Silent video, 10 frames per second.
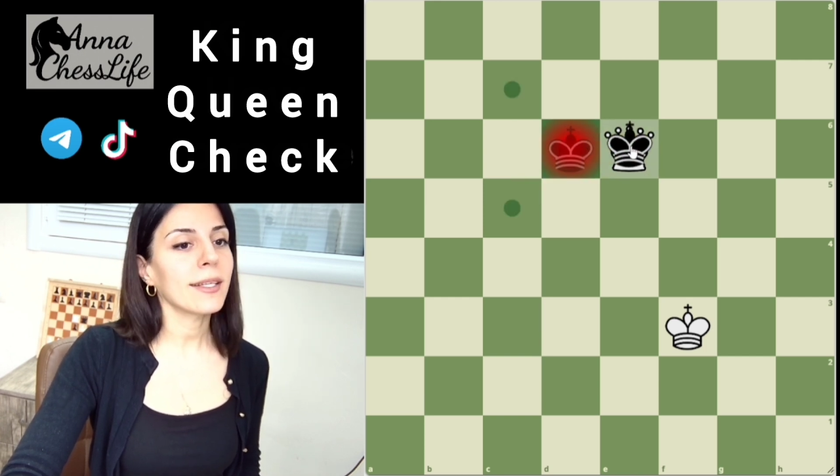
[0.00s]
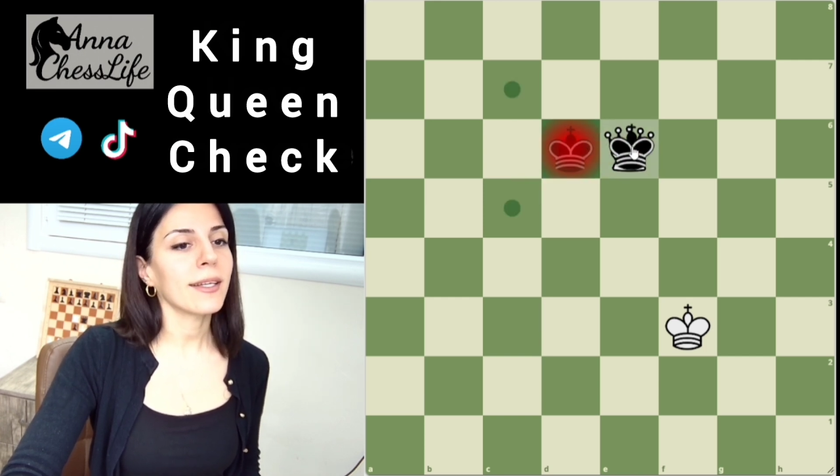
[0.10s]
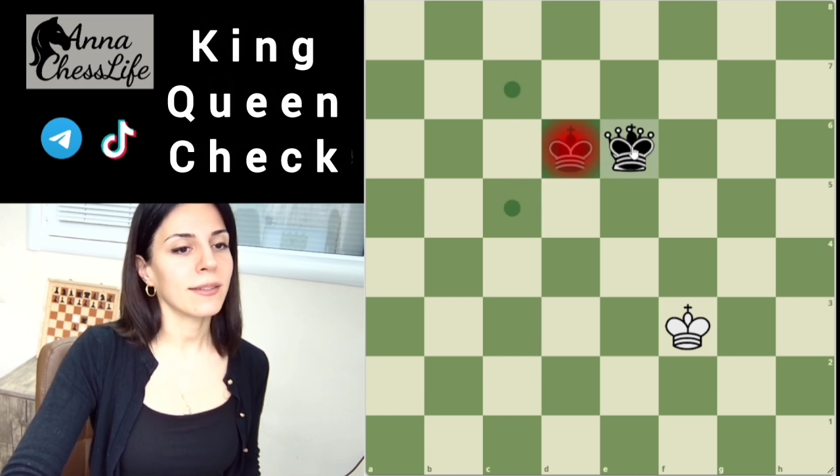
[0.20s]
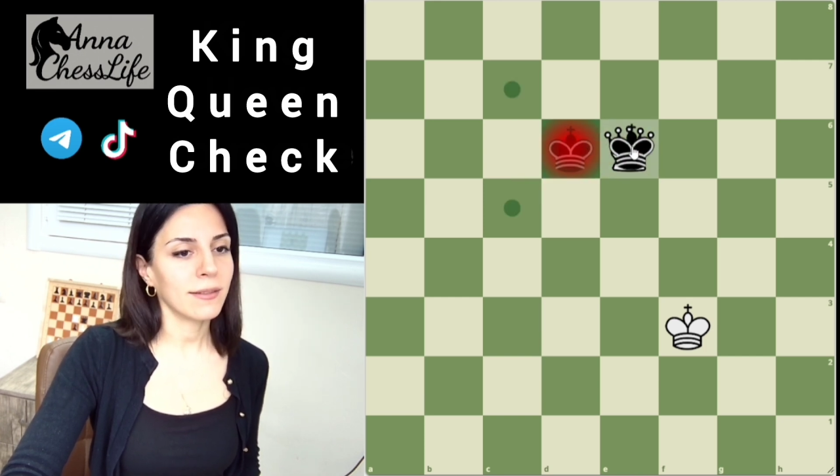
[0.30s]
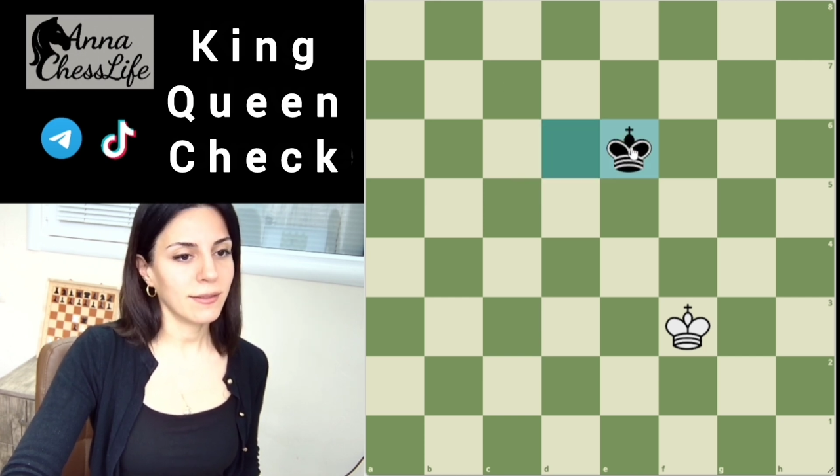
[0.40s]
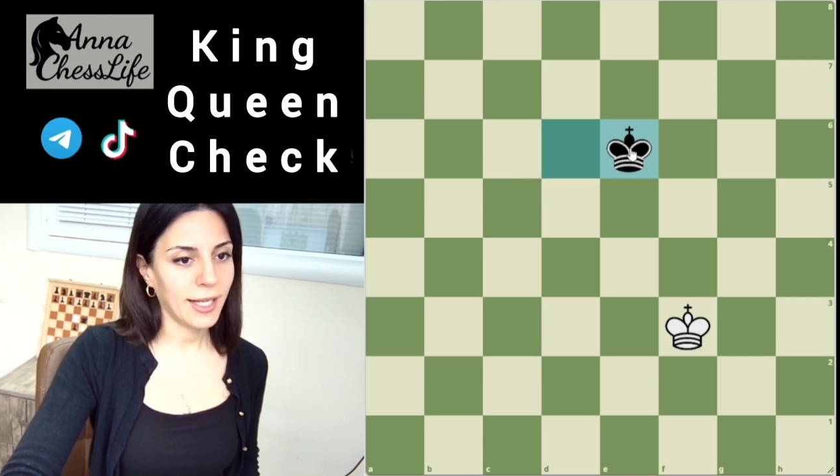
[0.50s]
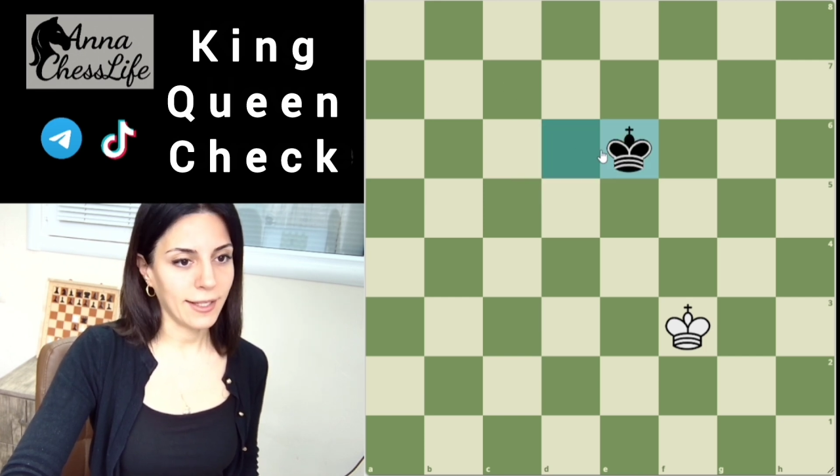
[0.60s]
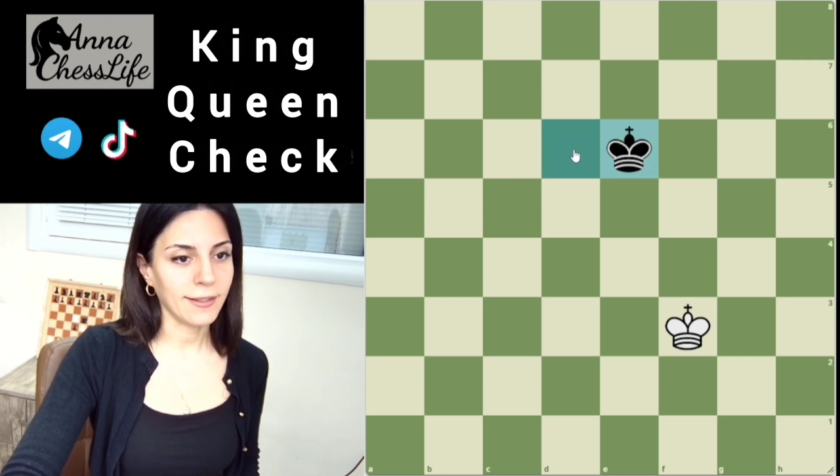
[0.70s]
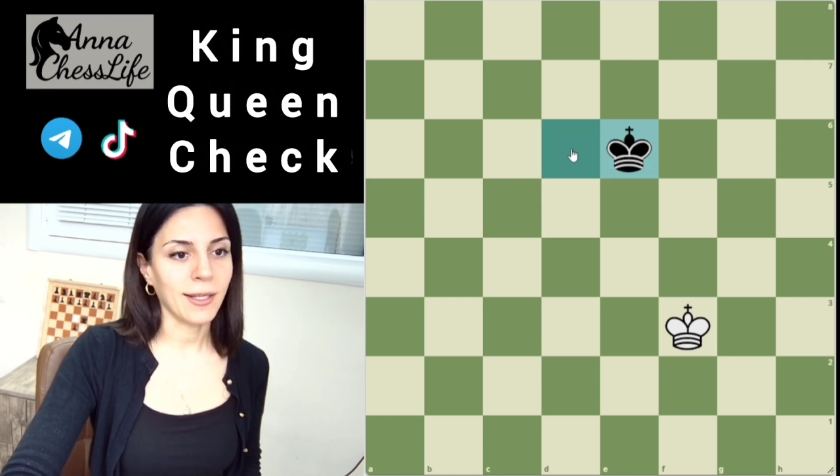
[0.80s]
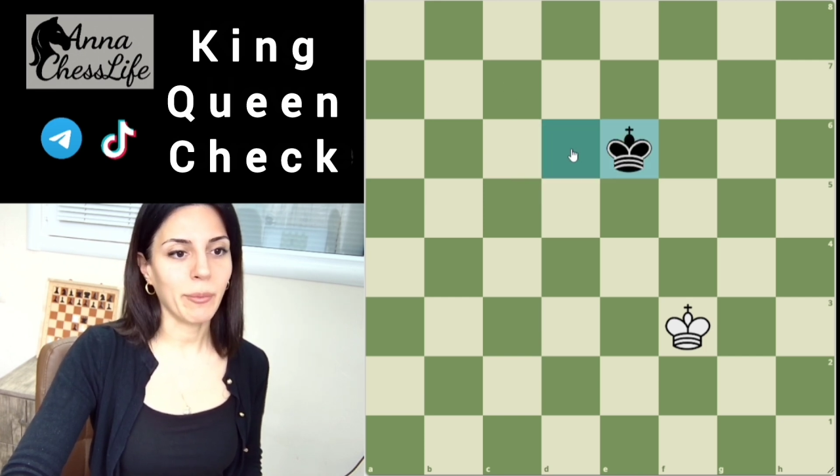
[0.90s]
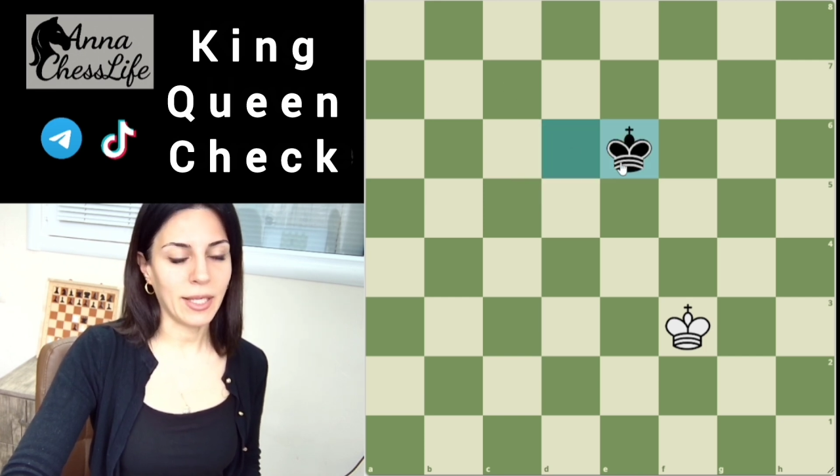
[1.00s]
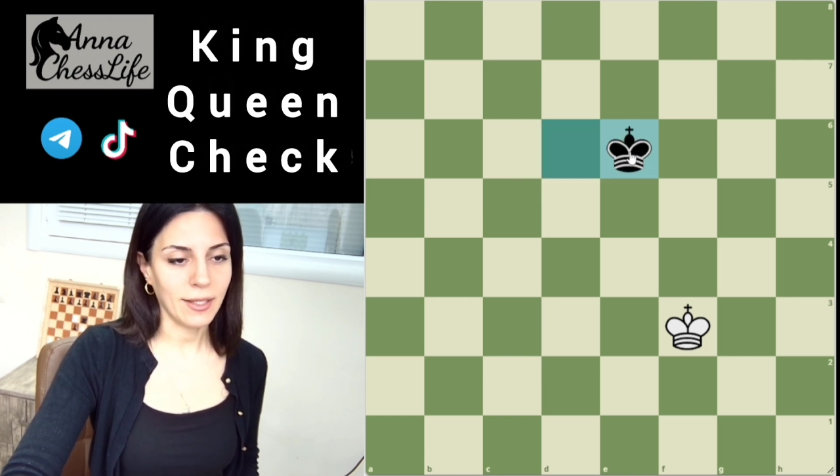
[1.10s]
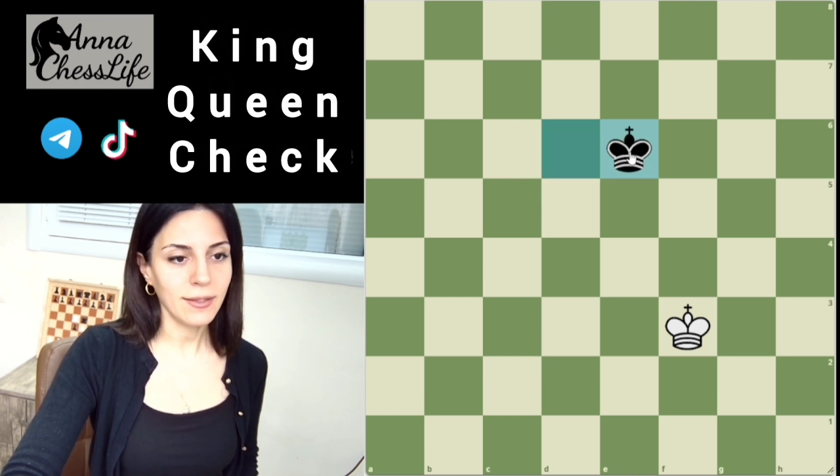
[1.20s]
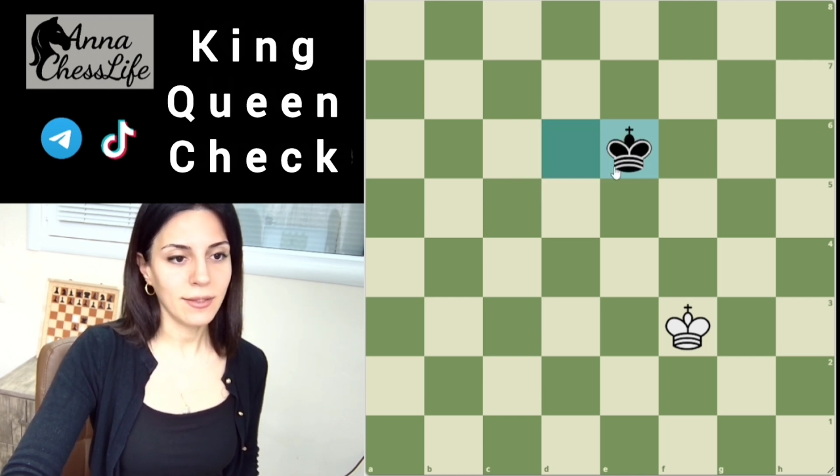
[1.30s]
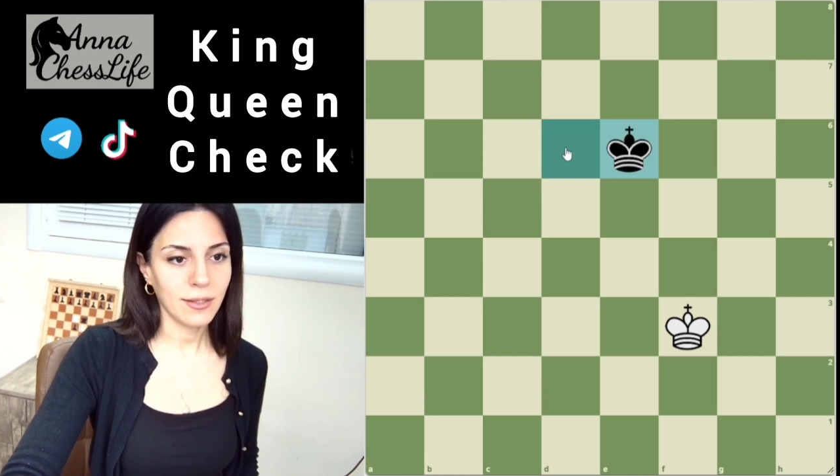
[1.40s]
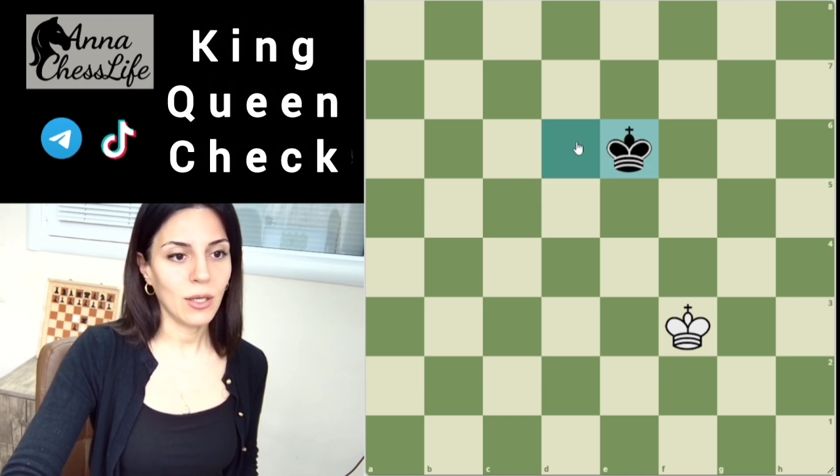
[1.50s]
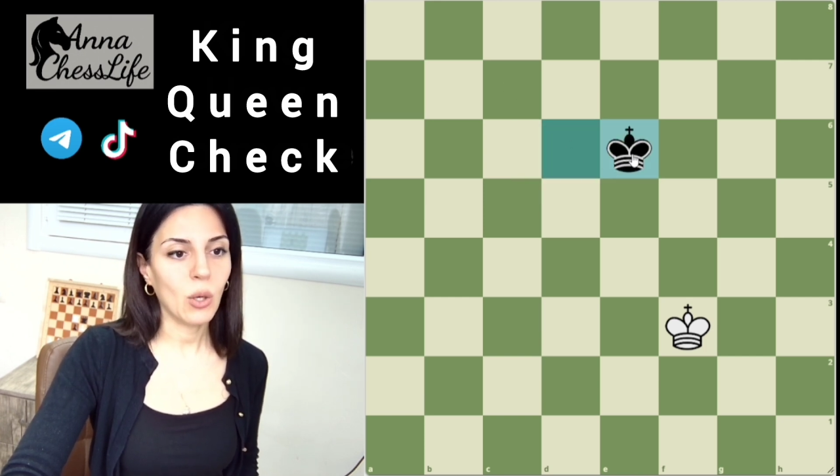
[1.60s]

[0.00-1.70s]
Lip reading: can take the piece